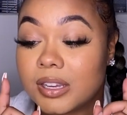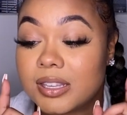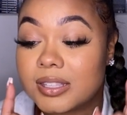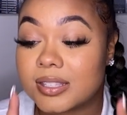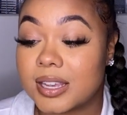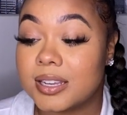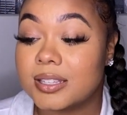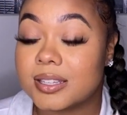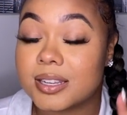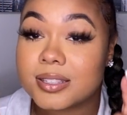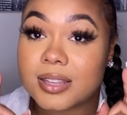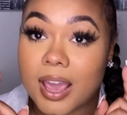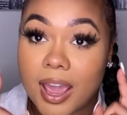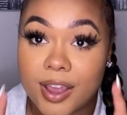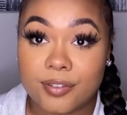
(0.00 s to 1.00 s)
Scent
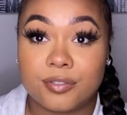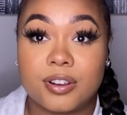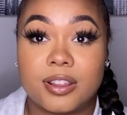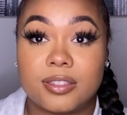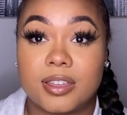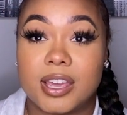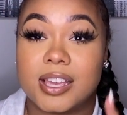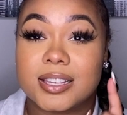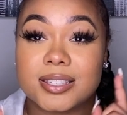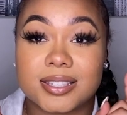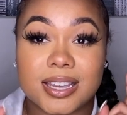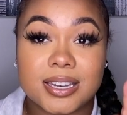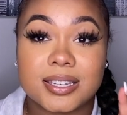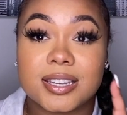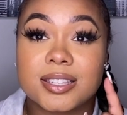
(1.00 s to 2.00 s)
is everything.
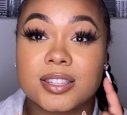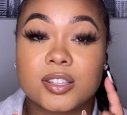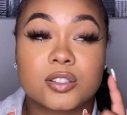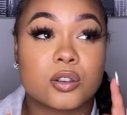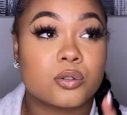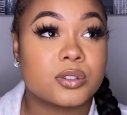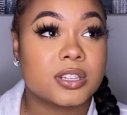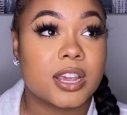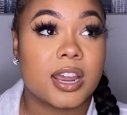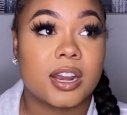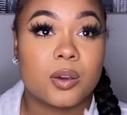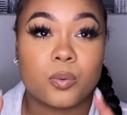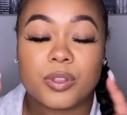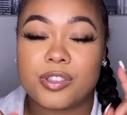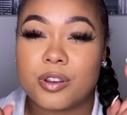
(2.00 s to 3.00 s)
Scent is associated
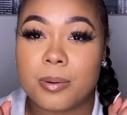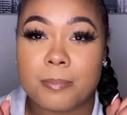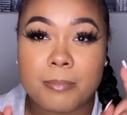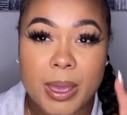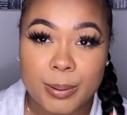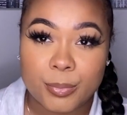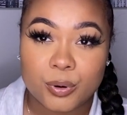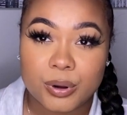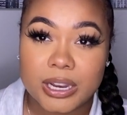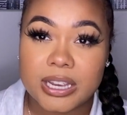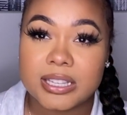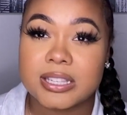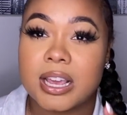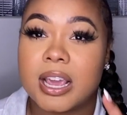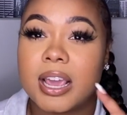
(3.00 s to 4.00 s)
with your
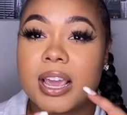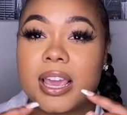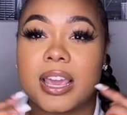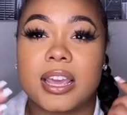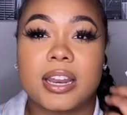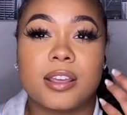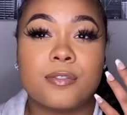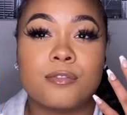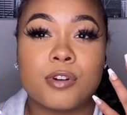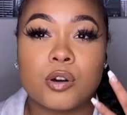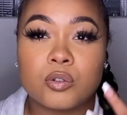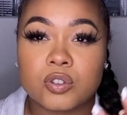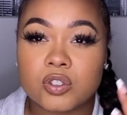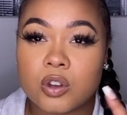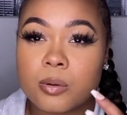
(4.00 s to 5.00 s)
memories. It
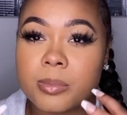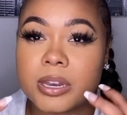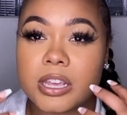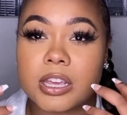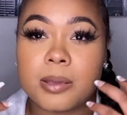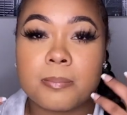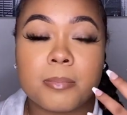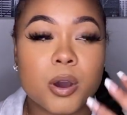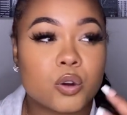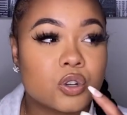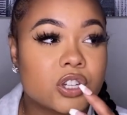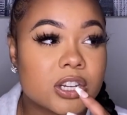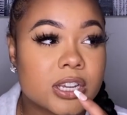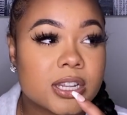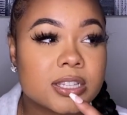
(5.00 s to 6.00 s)
evokes so many
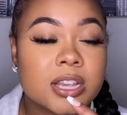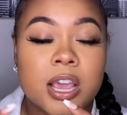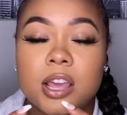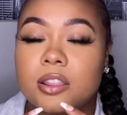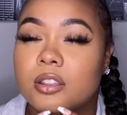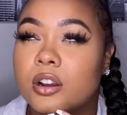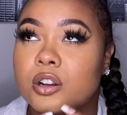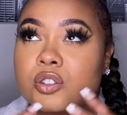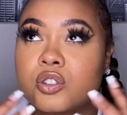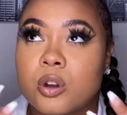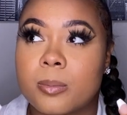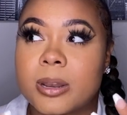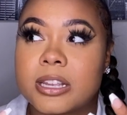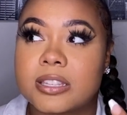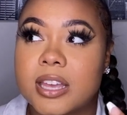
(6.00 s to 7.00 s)
emotions. There are so
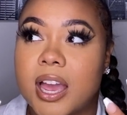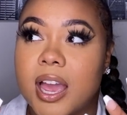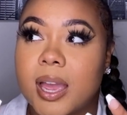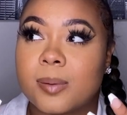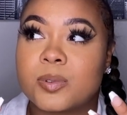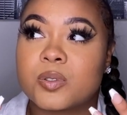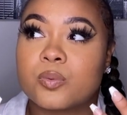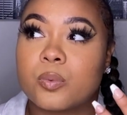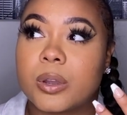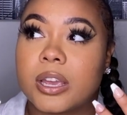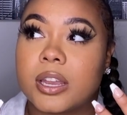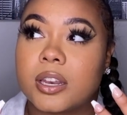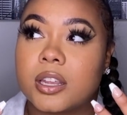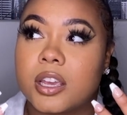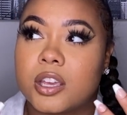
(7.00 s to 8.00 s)
many times
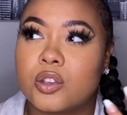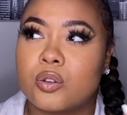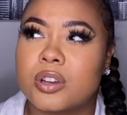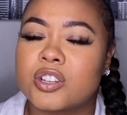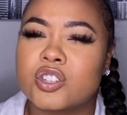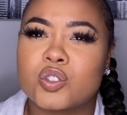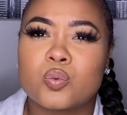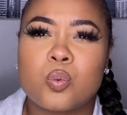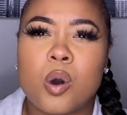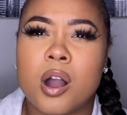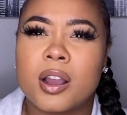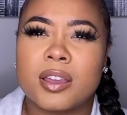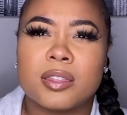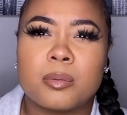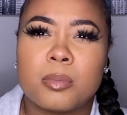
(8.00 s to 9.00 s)
when you can just
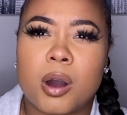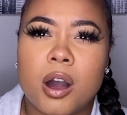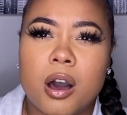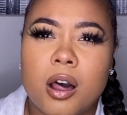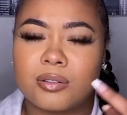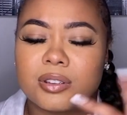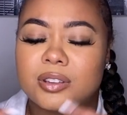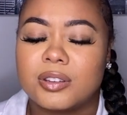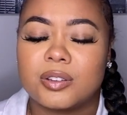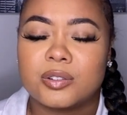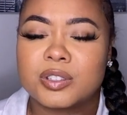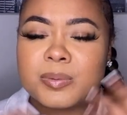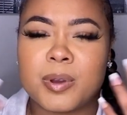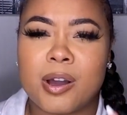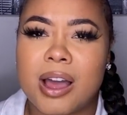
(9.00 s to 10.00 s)
walk in the mall, you
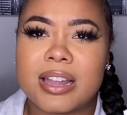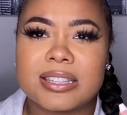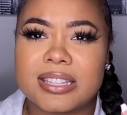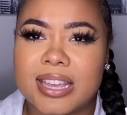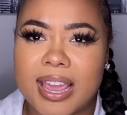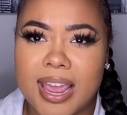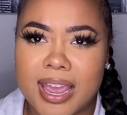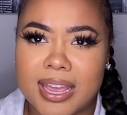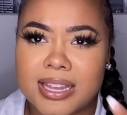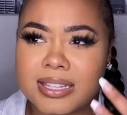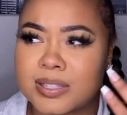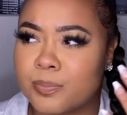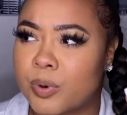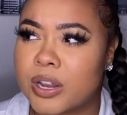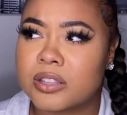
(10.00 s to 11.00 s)
smell Auntie
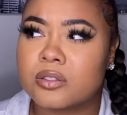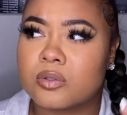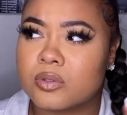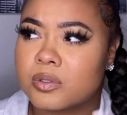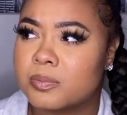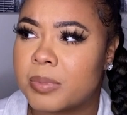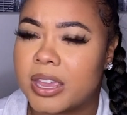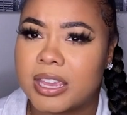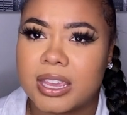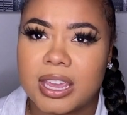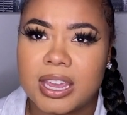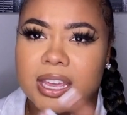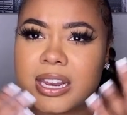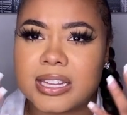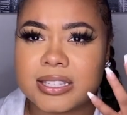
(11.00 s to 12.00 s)
Anne's pretzels
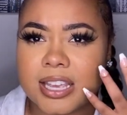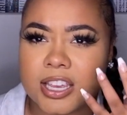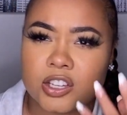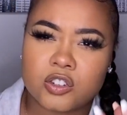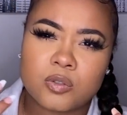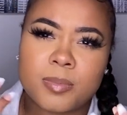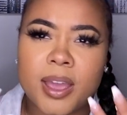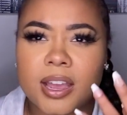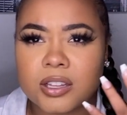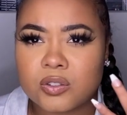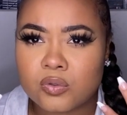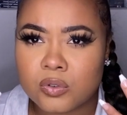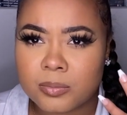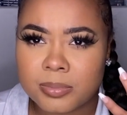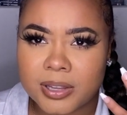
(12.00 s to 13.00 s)
baking and it takes you back
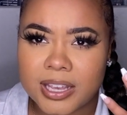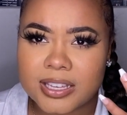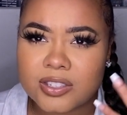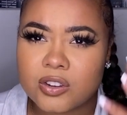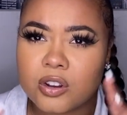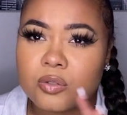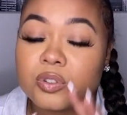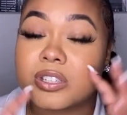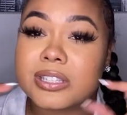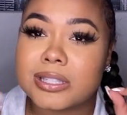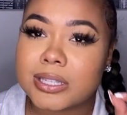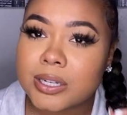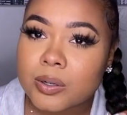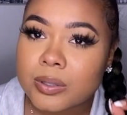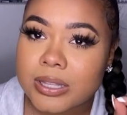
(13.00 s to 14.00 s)
to a place. You know, just
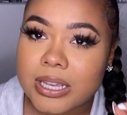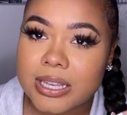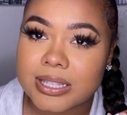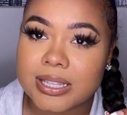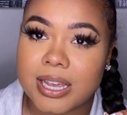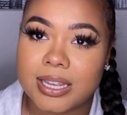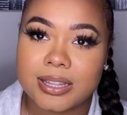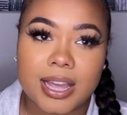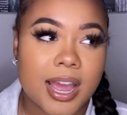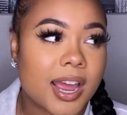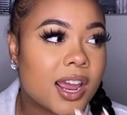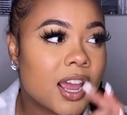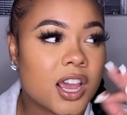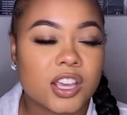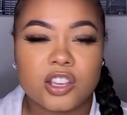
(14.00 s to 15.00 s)
little things like that.
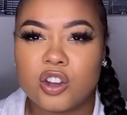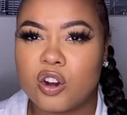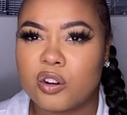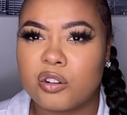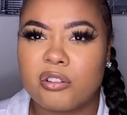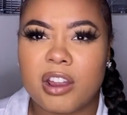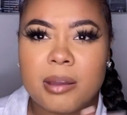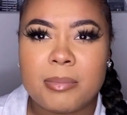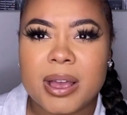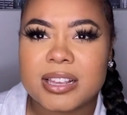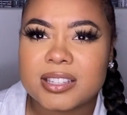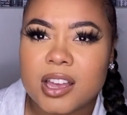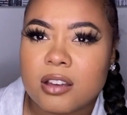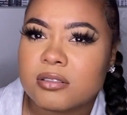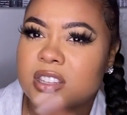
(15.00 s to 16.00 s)
You go to grandma's
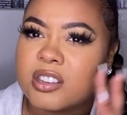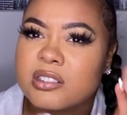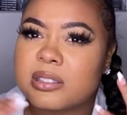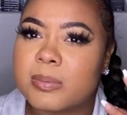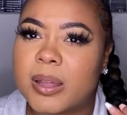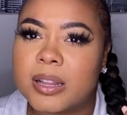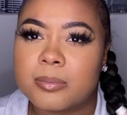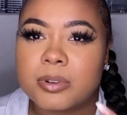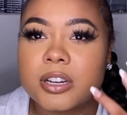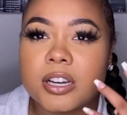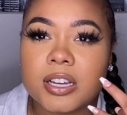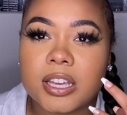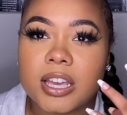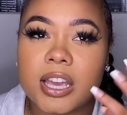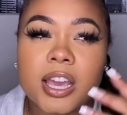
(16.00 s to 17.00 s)
house and you smell them
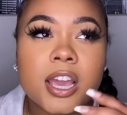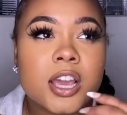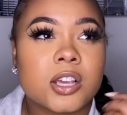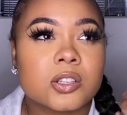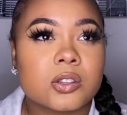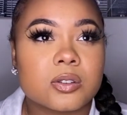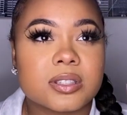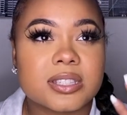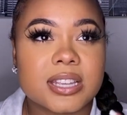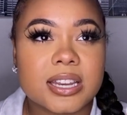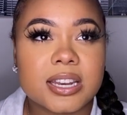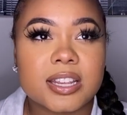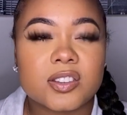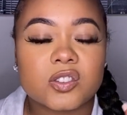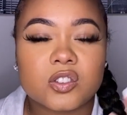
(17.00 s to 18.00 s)
cooking. So
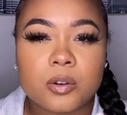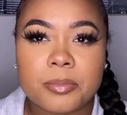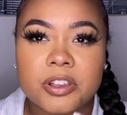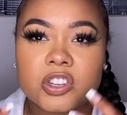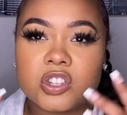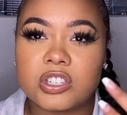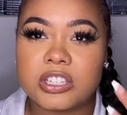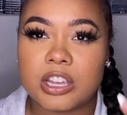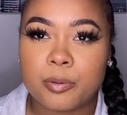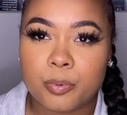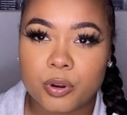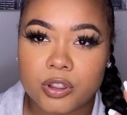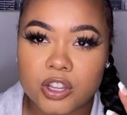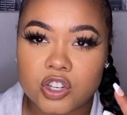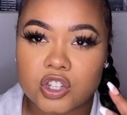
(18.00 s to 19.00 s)
scent is so much
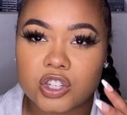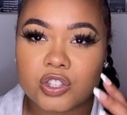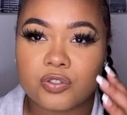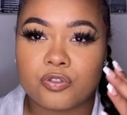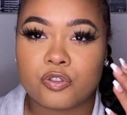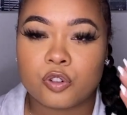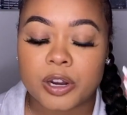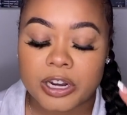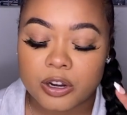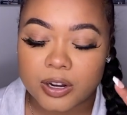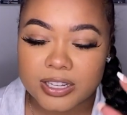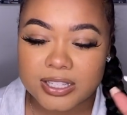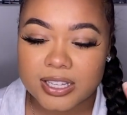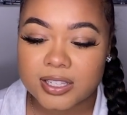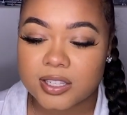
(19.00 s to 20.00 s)
deeper than just
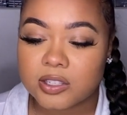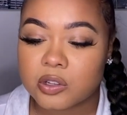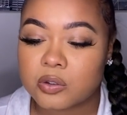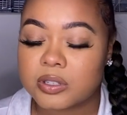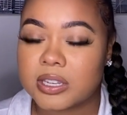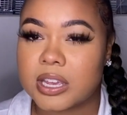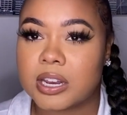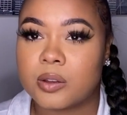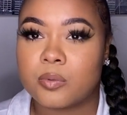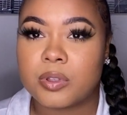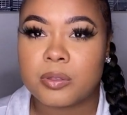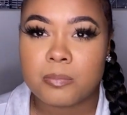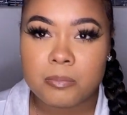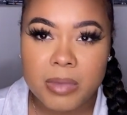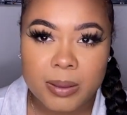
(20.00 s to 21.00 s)
fragrance. It's associated with
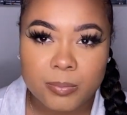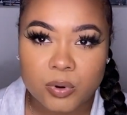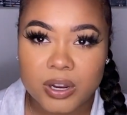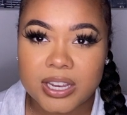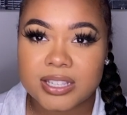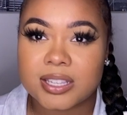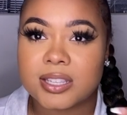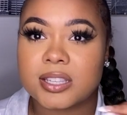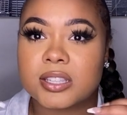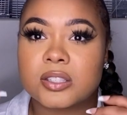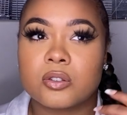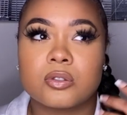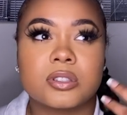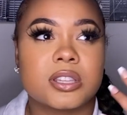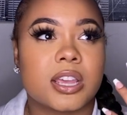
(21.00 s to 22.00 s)
memories. It's
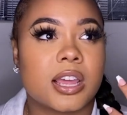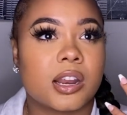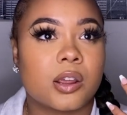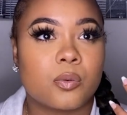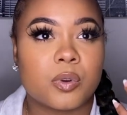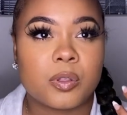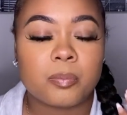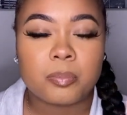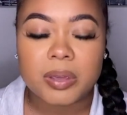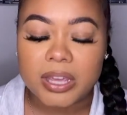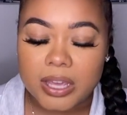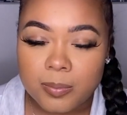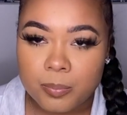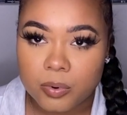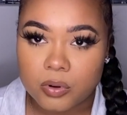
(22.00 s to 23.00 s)
associated with
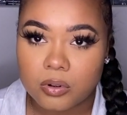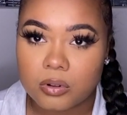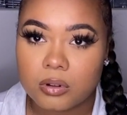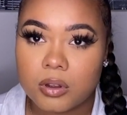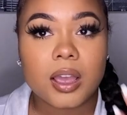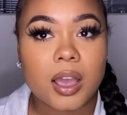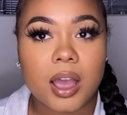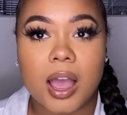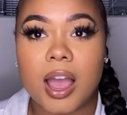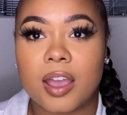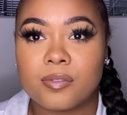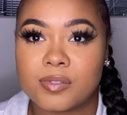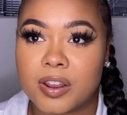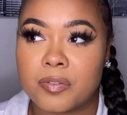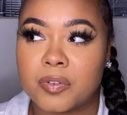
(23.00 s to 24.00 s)
people. I've
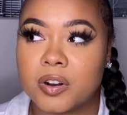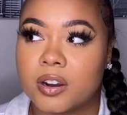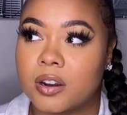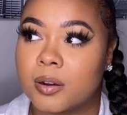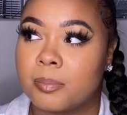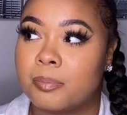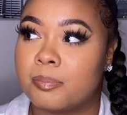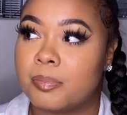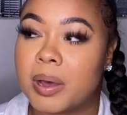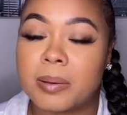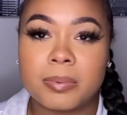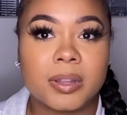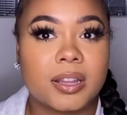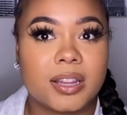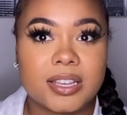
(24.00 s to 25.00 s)
never
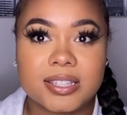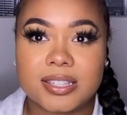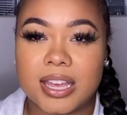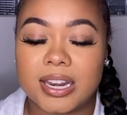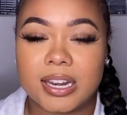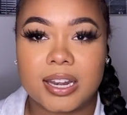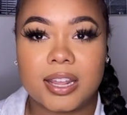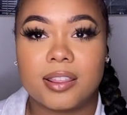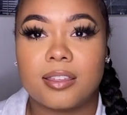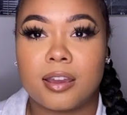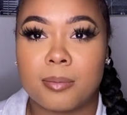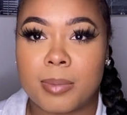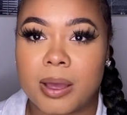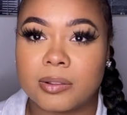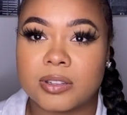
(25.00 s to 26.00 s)
publicly said anything
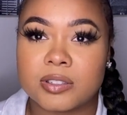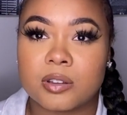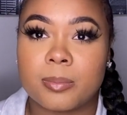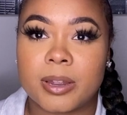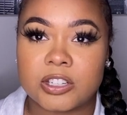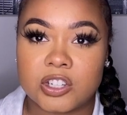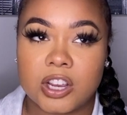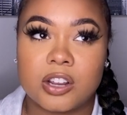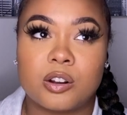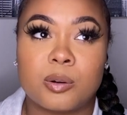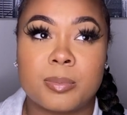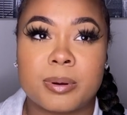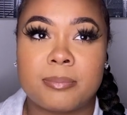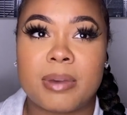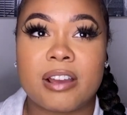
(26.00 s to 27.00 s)
about this on my channel,
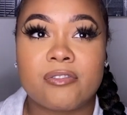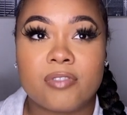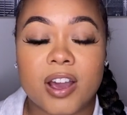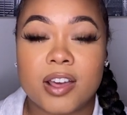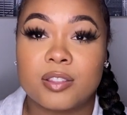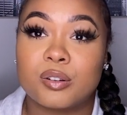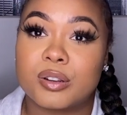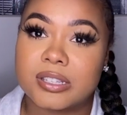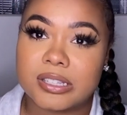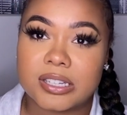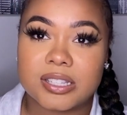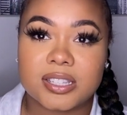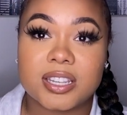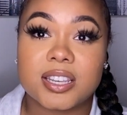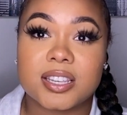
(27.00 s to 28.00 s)
but my father is
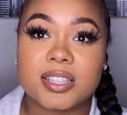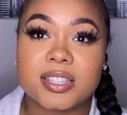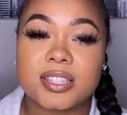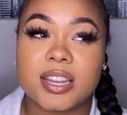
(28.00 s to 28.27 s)
deceased.